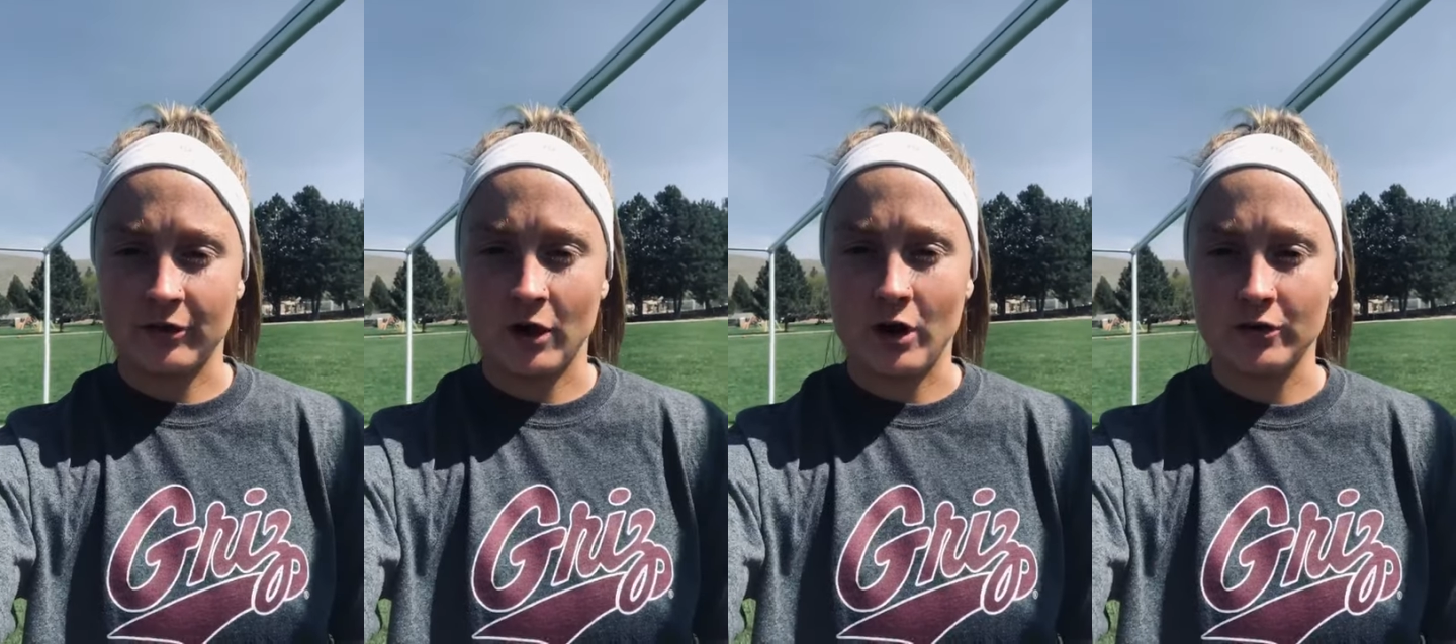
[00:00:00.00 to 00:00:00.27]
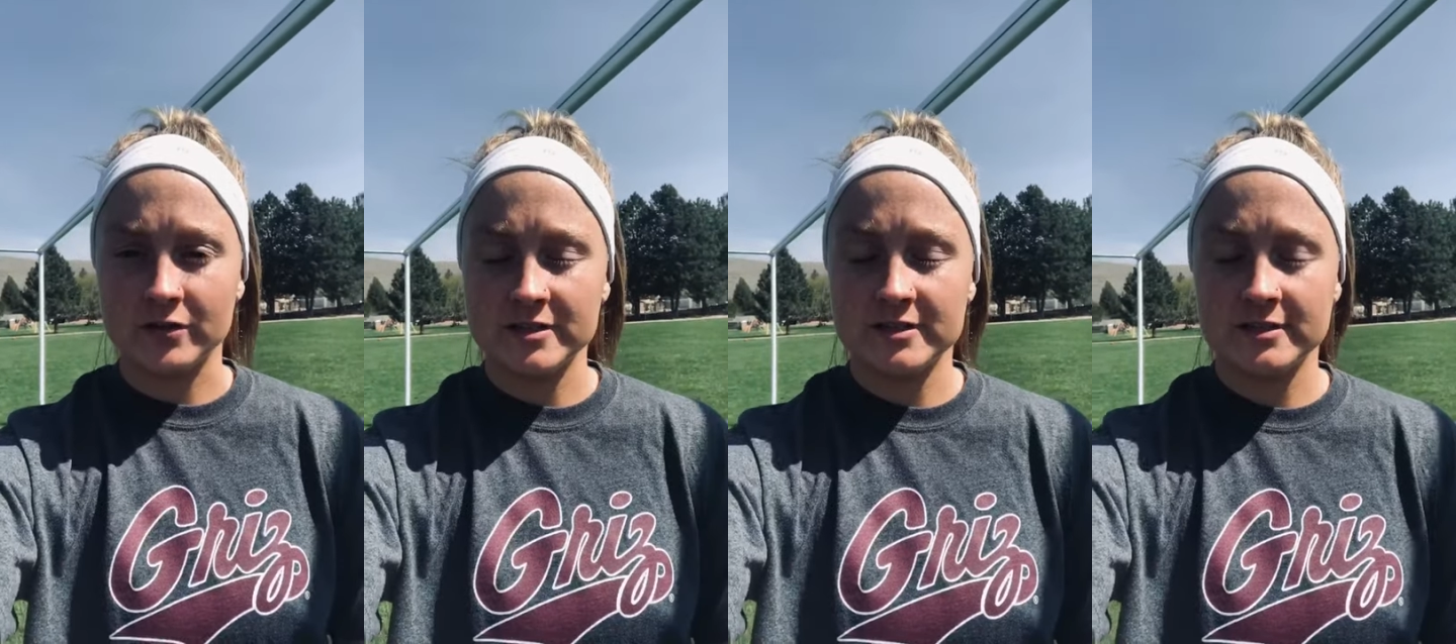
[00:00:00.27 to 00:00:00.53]
all
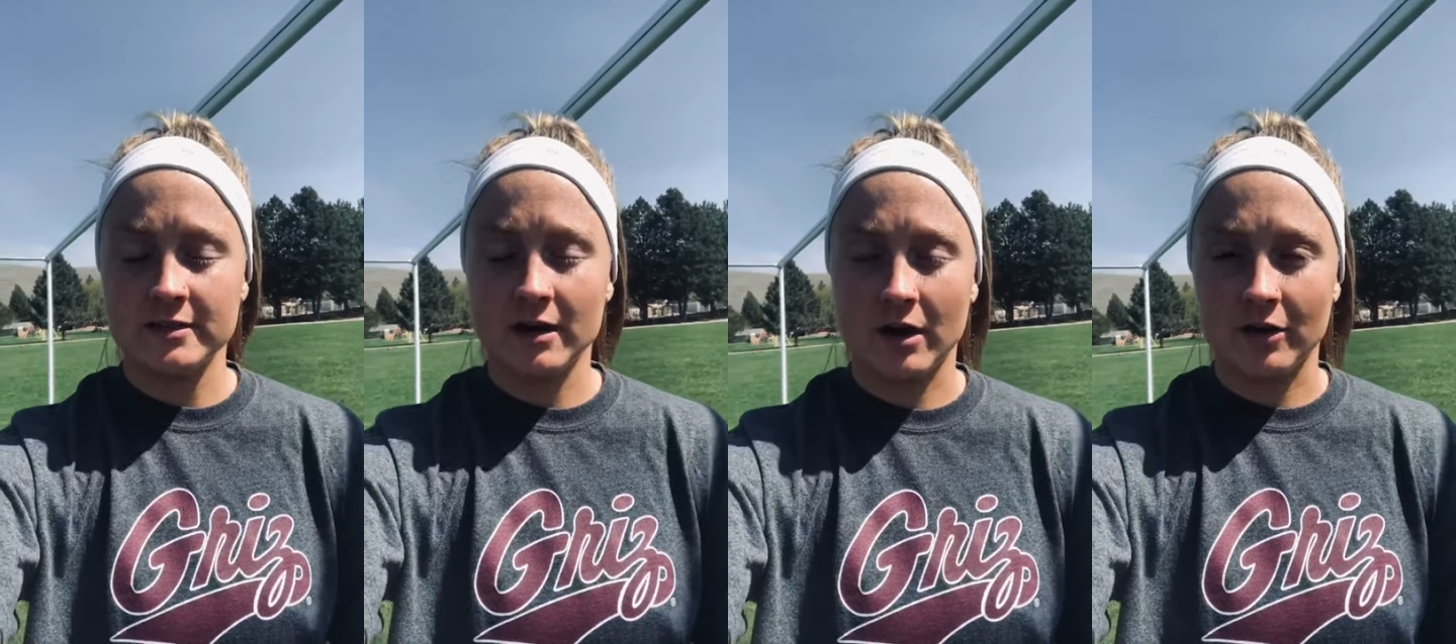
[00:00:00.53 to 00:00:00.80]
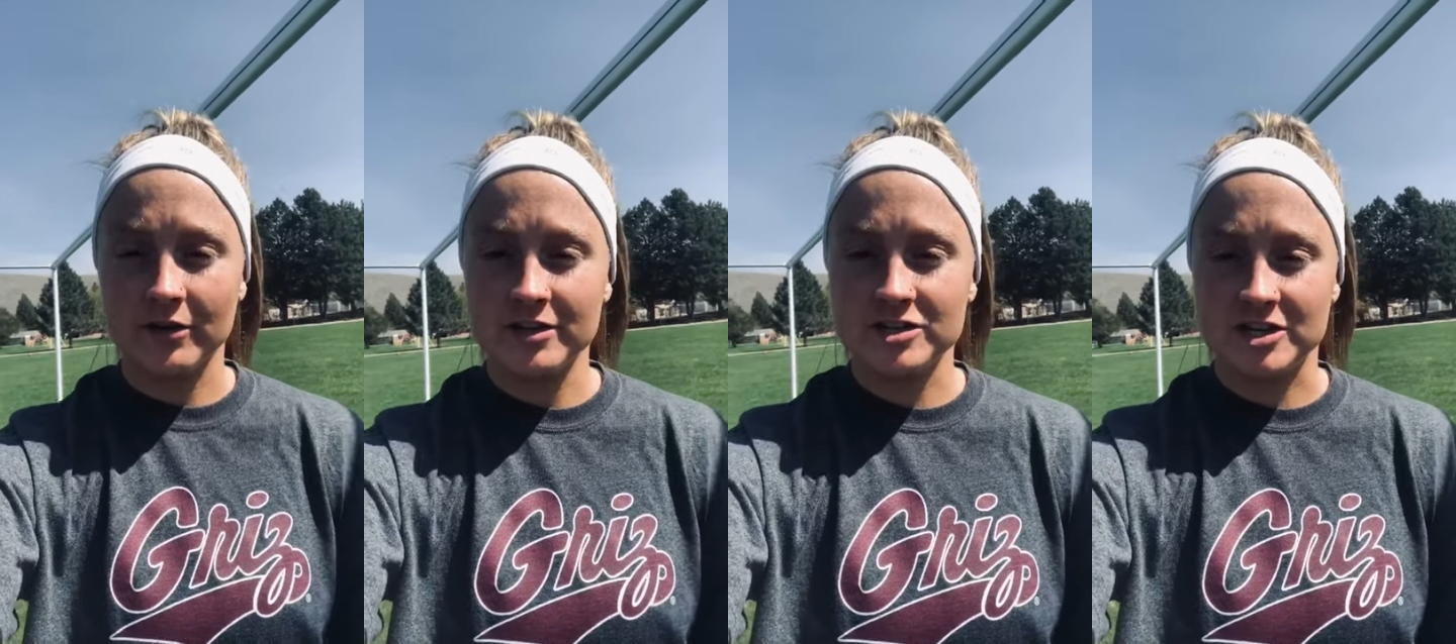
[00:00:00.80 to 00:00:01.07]

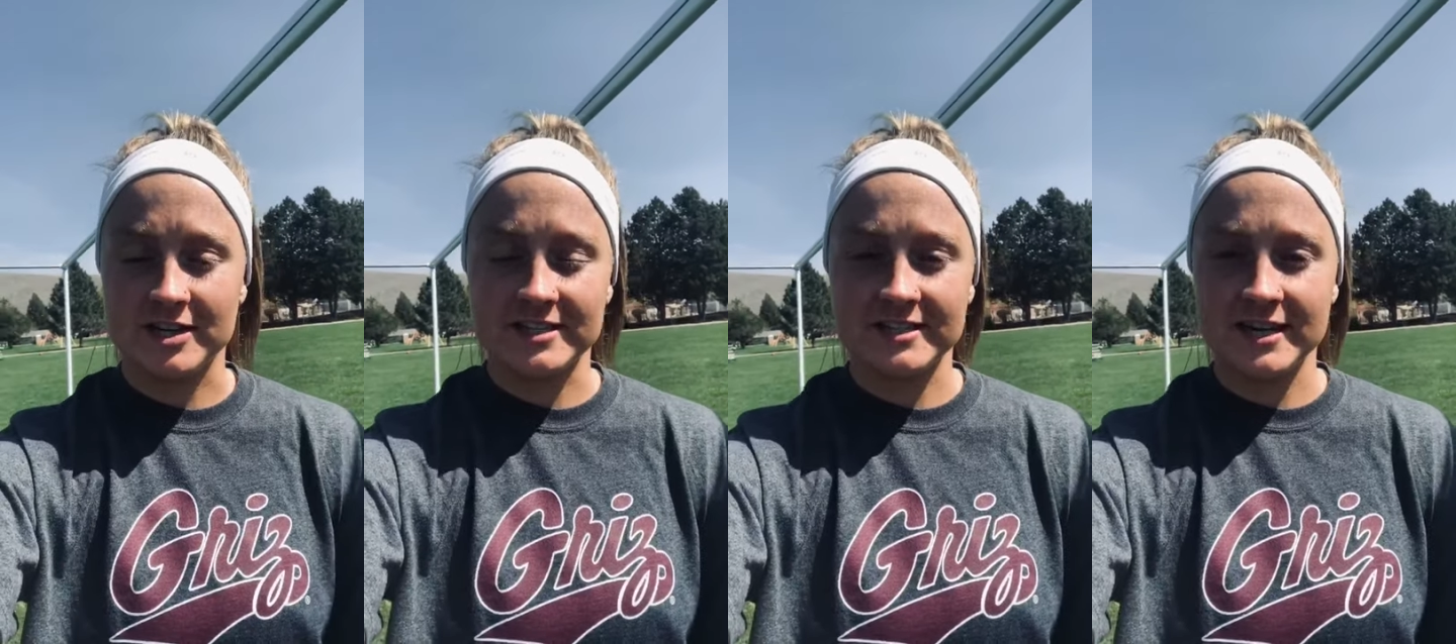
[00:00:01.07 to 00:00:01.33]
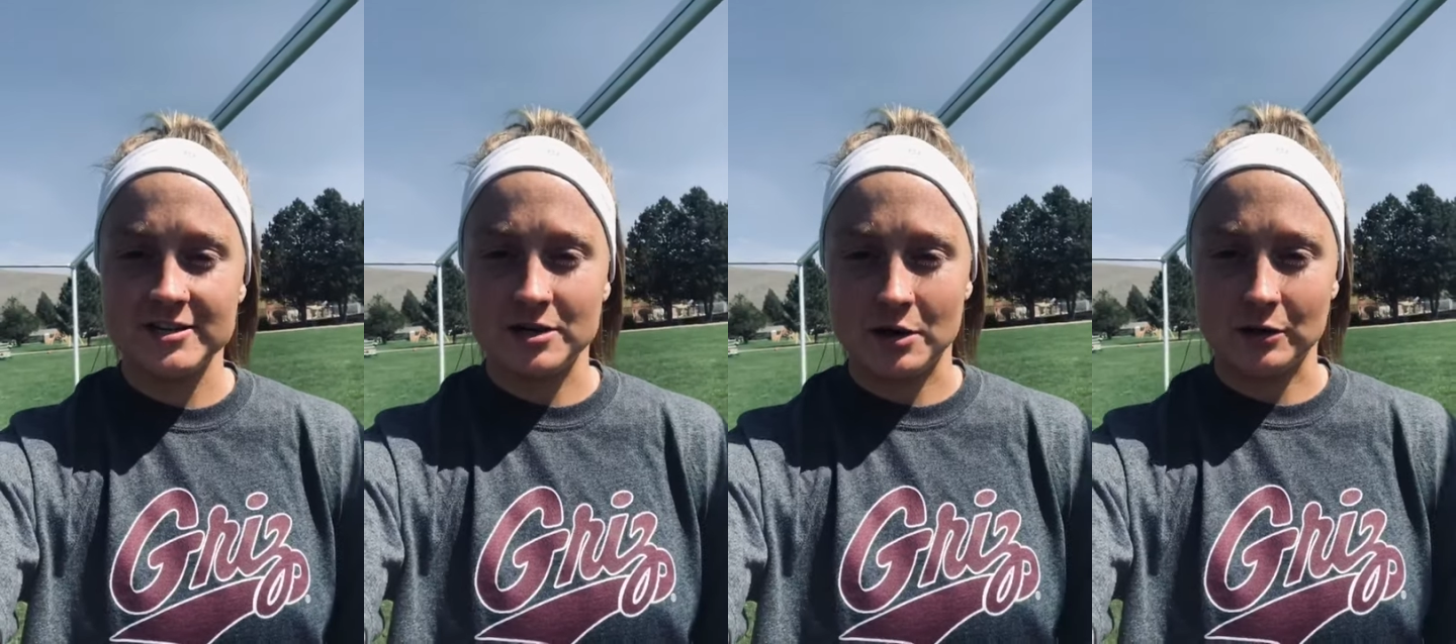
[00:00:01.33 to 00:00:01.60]
the
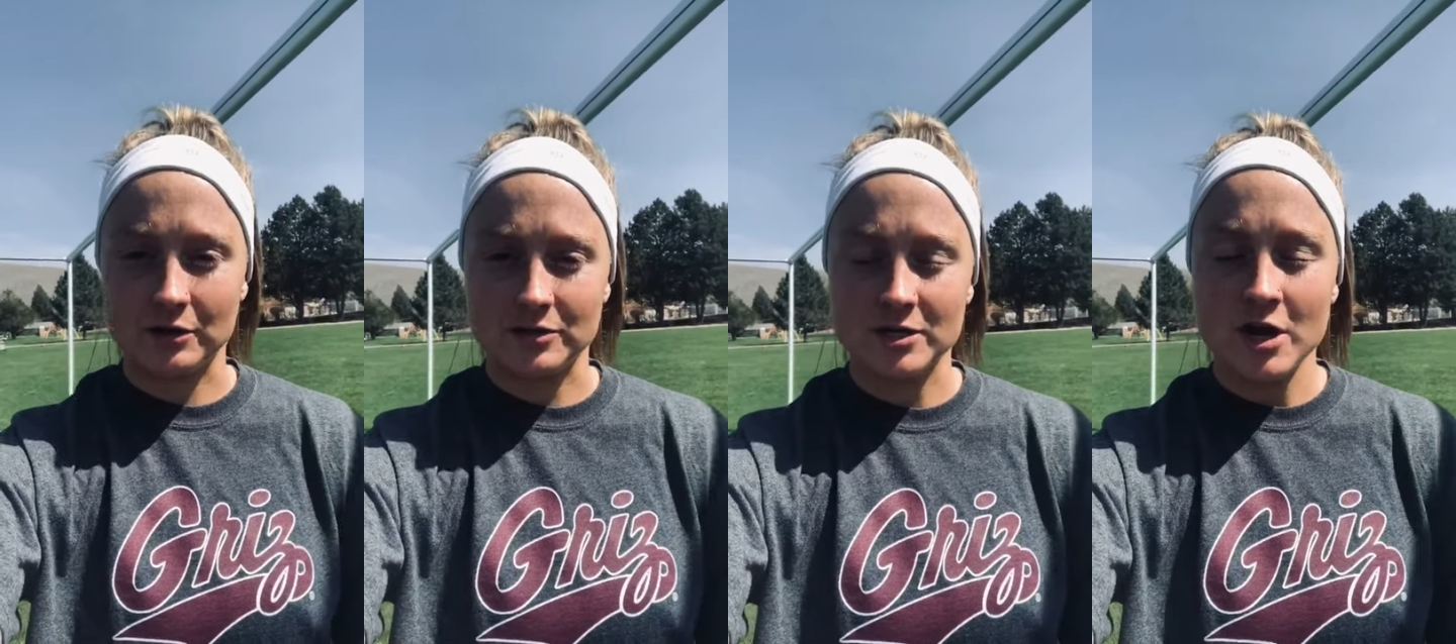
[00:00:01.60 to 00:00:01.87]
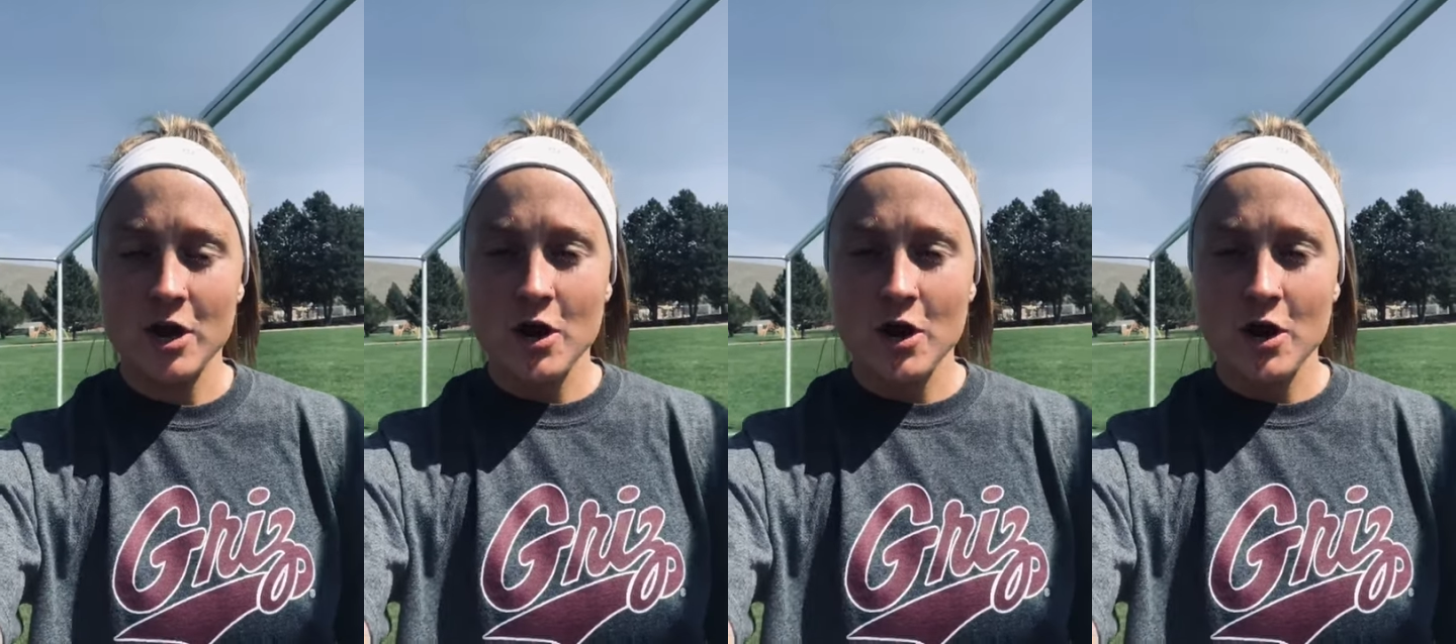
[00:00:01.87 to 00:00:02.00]
GSA donors